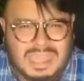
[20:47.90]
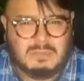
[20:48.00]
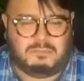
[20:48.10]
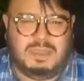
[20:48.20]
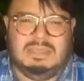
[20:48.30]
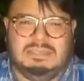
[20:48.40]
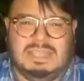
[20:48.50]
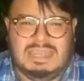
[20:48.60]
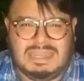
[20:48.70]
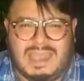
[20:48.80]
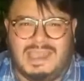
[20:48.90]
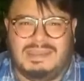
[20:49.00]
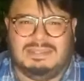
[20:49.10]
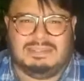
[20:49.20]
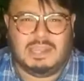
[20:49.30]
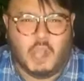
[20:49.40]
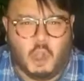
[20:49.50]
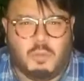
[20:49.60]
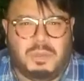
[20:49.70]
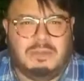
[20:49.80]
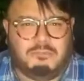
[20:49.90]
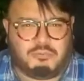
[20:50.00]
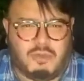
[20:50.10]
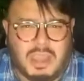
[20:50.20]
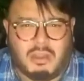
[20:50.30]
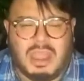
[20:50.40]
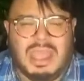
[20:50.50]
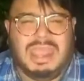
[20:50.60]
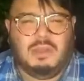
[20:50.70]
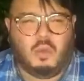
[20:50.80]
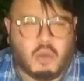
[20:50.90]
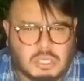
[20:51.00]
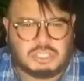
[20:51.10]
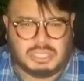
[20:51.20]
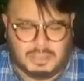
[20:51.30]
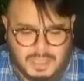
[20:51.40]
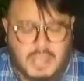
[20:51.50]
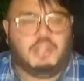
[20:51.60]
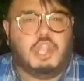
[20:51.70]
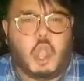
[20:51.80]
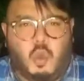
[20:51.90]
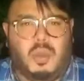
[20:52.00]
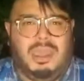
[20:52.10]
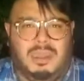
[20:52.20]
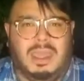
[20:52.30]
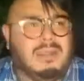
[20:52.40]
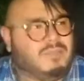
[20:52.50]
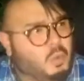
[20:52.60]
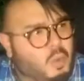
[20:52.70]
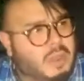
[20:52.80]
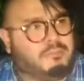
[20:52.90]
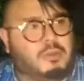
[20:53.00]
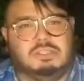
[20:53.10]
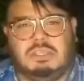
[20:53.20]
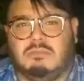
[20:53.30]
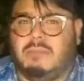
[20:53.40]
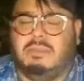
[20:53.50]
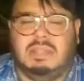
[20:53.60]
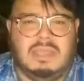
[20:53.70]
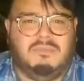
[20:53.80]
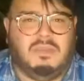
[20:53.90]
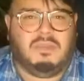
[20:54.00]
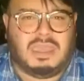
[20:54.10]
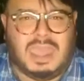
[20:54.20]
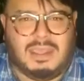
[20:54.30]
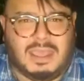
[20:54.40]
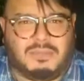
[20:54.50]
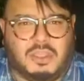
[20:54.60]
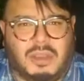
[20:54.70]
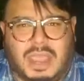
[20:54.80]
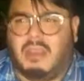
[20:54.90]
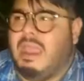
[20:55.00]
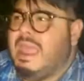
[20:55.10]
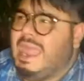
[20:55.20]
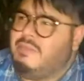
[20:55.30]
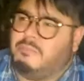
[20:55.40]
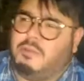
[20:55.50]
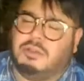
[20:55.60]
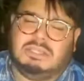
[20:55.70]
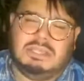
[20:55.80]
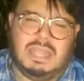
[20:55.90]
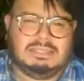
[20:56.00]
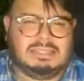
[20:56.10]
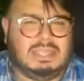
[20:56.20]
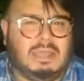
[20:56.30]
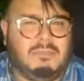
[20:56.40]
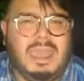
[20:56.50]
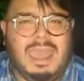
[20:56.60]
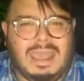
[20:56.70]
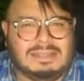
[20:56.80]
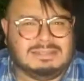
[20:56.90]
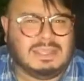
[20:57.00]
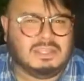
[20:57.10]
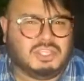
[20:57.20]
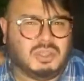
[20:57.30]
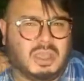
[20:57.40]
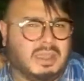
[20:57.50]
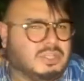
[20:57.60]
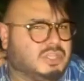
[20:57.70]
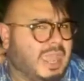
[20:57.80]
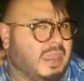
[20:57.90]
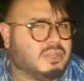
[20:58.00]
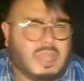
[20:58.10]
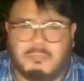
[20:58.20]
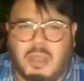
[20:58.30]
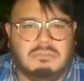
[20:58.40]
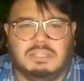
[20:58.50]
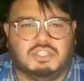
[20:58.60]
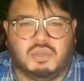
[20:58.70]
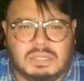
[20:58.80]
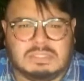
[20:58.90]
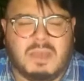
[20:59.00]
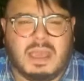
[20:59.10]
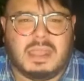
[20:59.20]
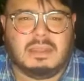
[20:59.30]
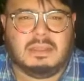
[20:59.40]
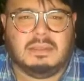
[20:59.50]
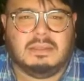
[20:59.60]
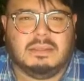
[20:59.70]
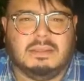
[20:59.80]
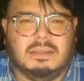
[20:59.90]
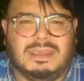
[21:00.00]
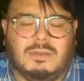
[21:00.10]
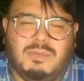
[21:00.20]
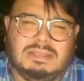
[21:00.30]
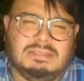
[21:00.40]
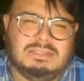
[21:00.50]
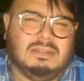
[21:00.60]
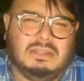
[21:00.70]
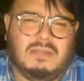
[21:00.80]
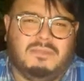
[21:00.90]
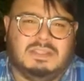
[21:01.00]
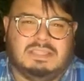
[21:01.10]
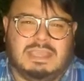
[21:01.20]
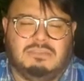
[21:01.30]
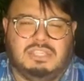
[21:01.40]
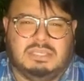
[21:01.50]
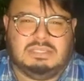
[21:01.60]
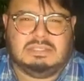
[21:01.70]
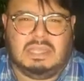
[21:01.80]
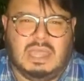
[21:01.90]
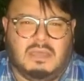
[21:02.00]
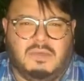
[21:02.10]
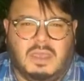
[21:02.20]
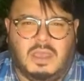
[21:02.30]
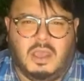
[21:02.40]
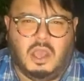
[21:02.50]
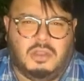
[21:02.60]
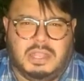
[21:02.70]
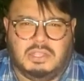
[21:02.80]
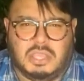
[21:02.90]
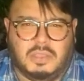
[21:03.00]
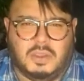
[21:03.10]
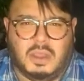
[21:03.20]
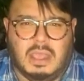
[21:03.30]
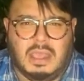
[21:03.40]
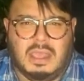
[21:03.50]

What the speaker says: in peace, in kindness, in hope, in prayer, in worship, knowing that one person might believe that they can't cut their hair and the person next to them has hair probably as short as mine. And we can still love the same Jesus and love on each other.